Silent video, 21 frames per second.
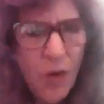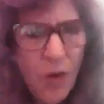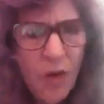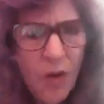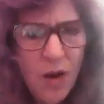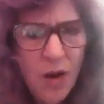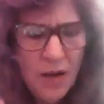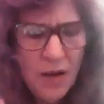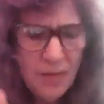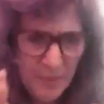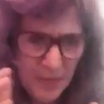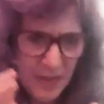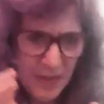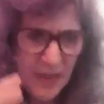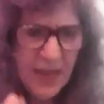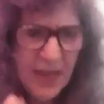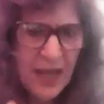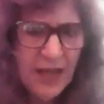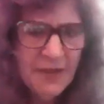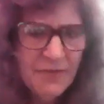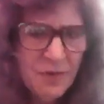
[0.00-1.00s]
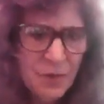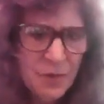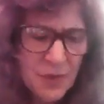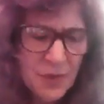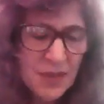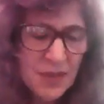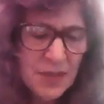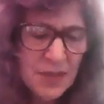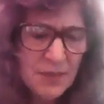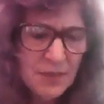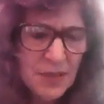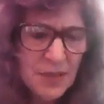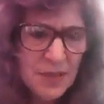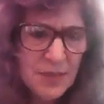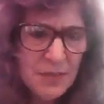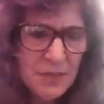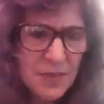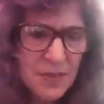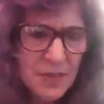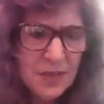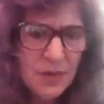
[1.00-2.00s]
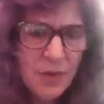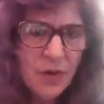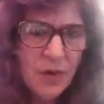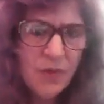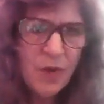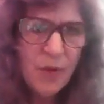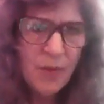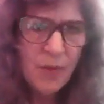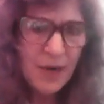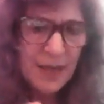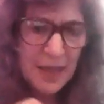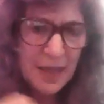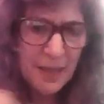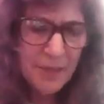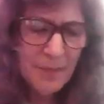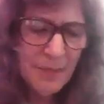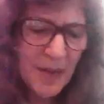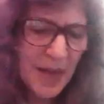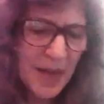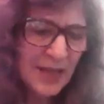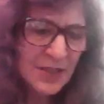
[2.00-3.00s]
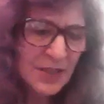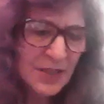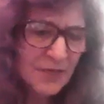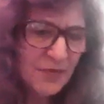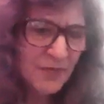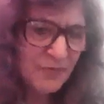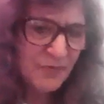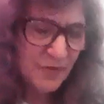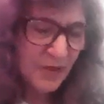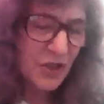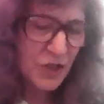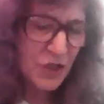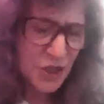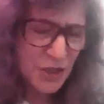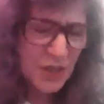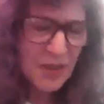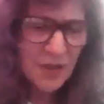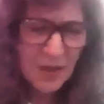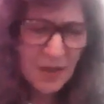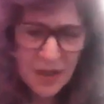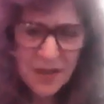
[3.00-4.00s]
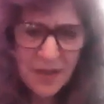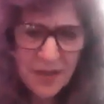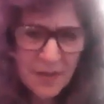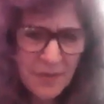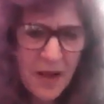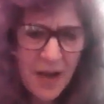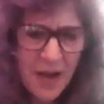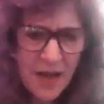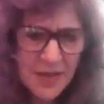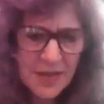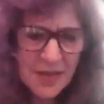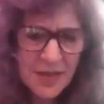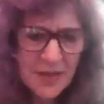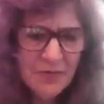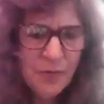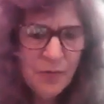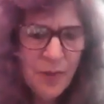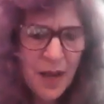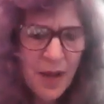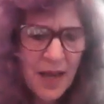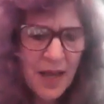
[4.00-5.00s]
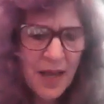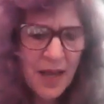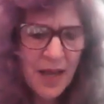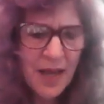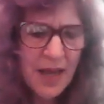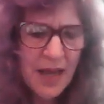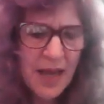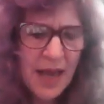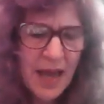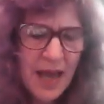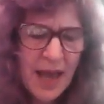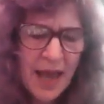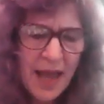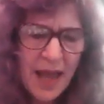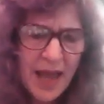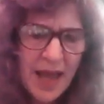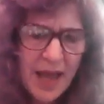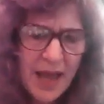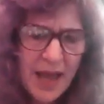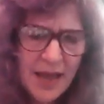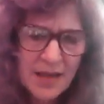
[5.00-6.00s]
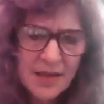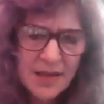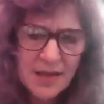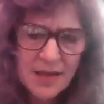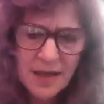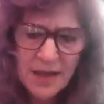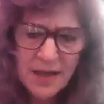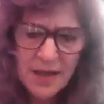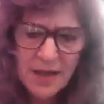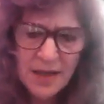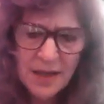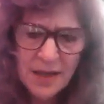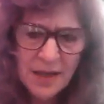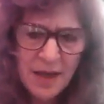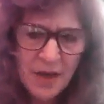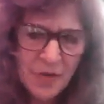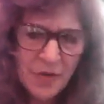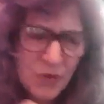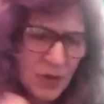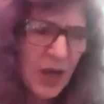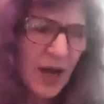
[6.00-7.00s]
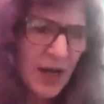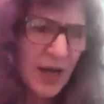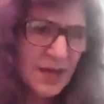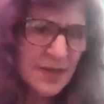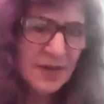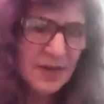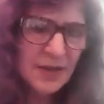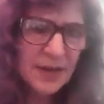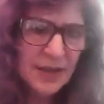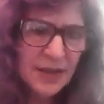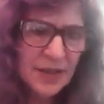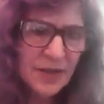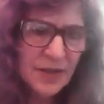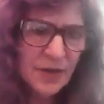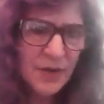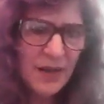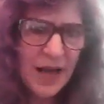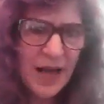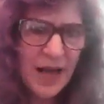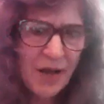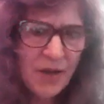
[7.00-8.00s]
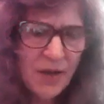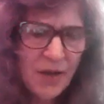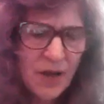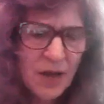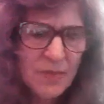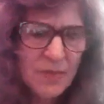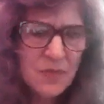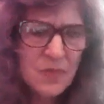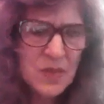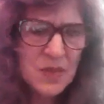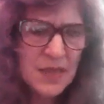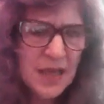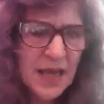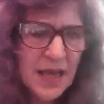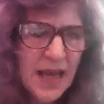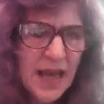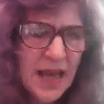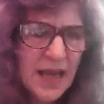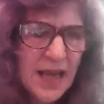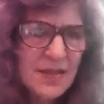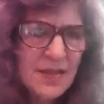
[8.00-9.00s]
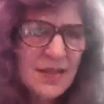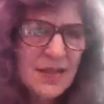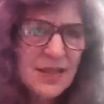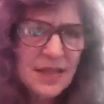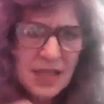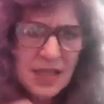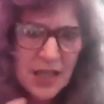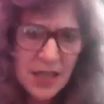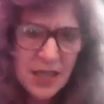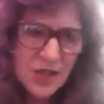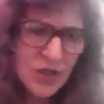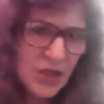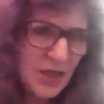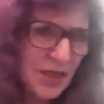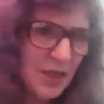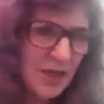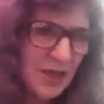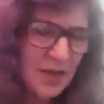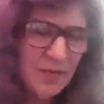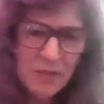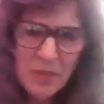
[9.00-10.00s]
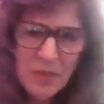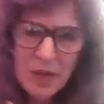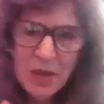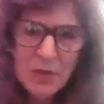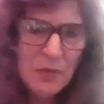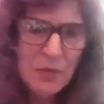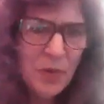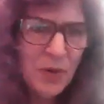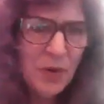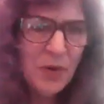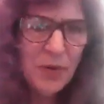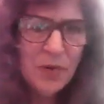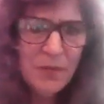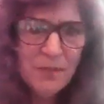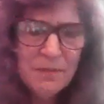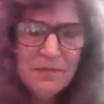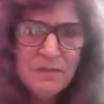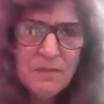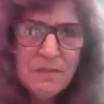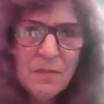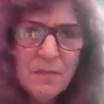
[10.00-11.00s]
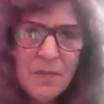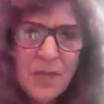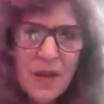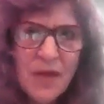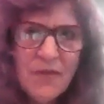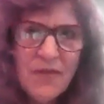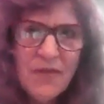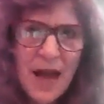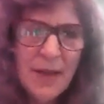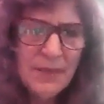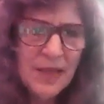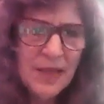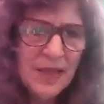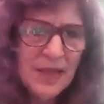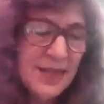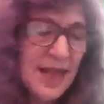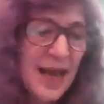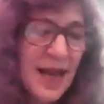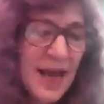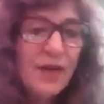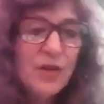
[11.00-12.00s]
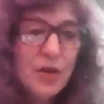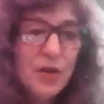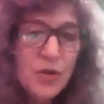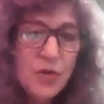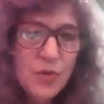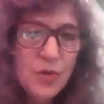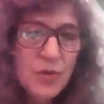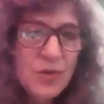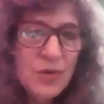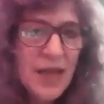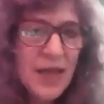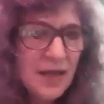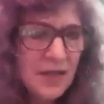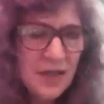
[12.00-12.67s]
on behavioral symptoms, although it impacts function in a positive way, and other kinds of clinical outcomes. It's teaching people, families, how to use